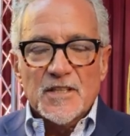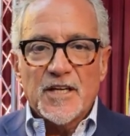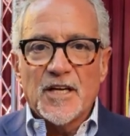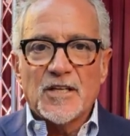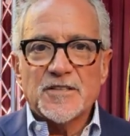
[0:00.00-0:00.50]

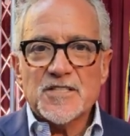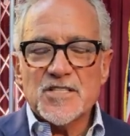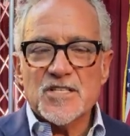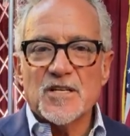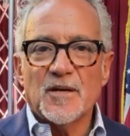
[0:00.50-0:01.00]
You know, this
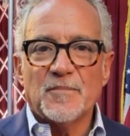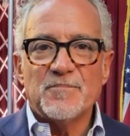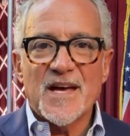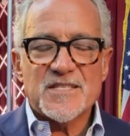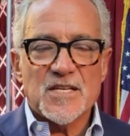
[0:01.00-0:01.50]
is a, a,
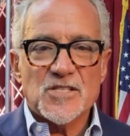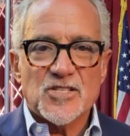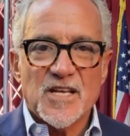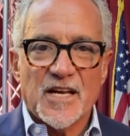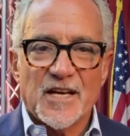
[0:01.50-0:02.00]

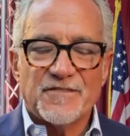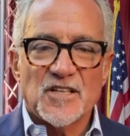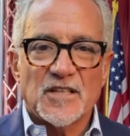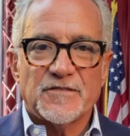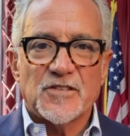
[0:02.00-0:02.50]
message that I've
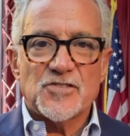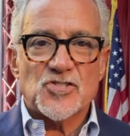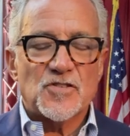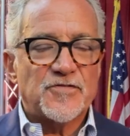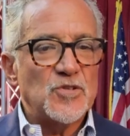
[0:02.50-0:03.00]
delivered
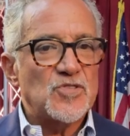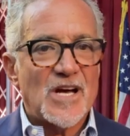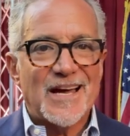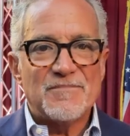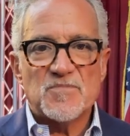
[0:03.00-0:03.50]
just a few
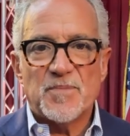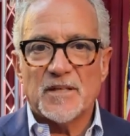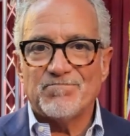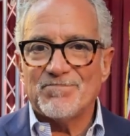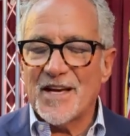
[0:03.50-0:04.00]
times,
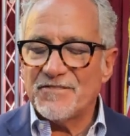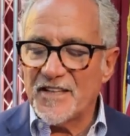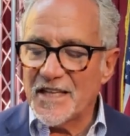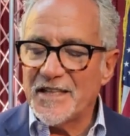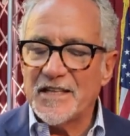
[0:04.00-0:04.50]
but I
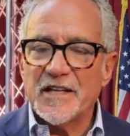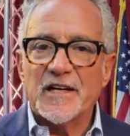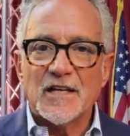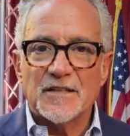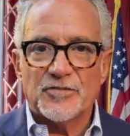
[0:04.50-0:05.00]
feel I need to
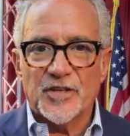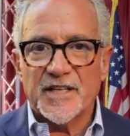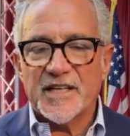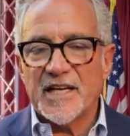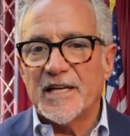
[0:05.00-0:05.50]
deliver it
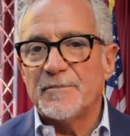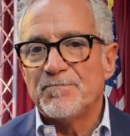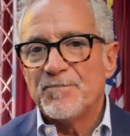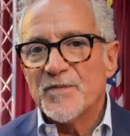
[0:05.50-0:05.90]
again.